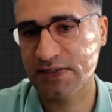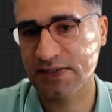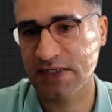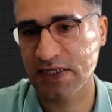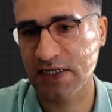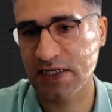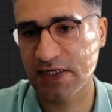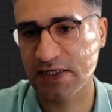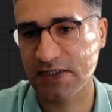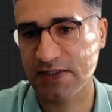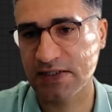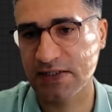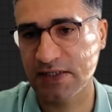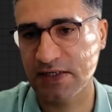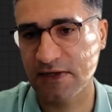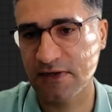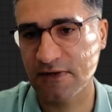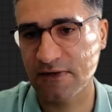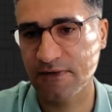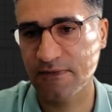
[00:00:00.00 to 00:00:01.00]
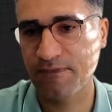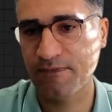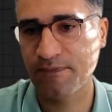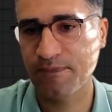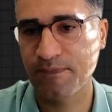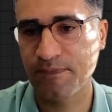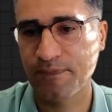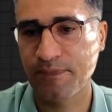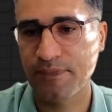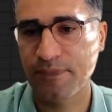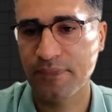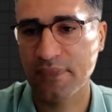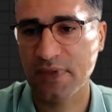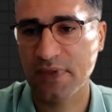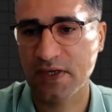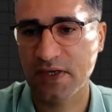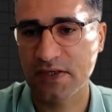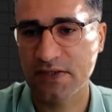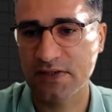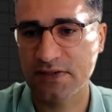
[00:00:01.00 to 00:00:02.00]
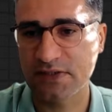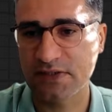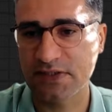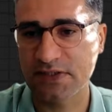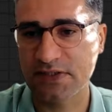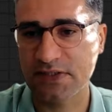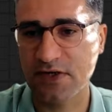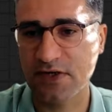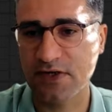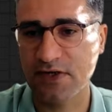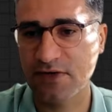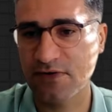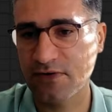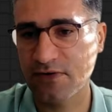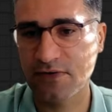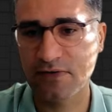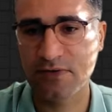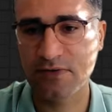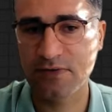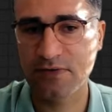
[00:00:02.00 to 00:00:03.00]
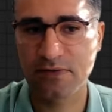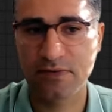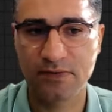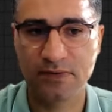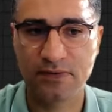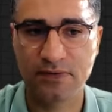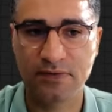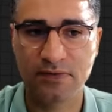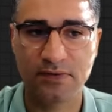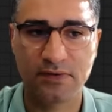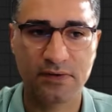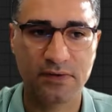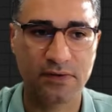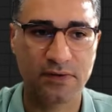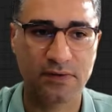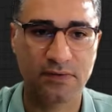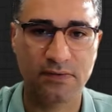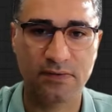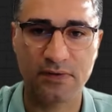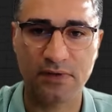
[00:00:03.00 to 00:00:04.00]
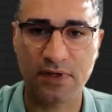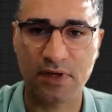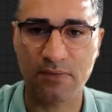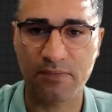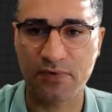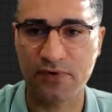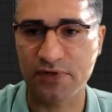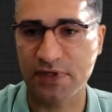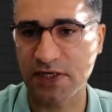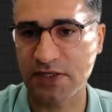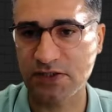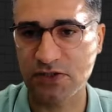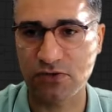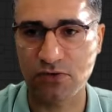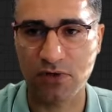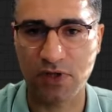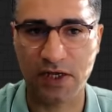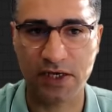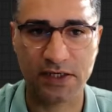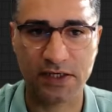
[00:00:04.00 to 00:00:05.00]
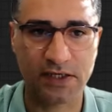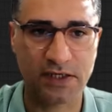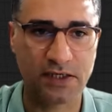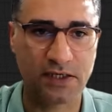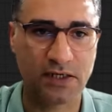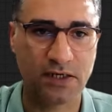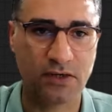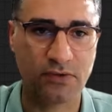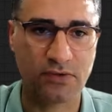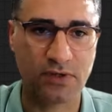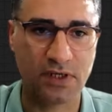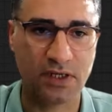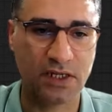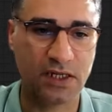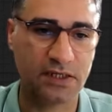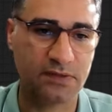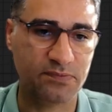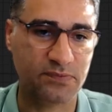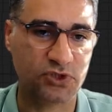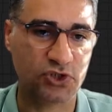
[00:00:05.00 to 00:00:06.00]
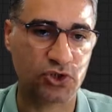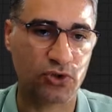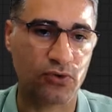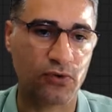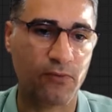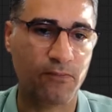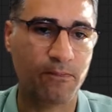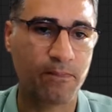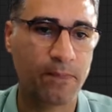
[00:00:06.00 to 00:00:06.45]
select the desired number that you like. Okay, let me show you.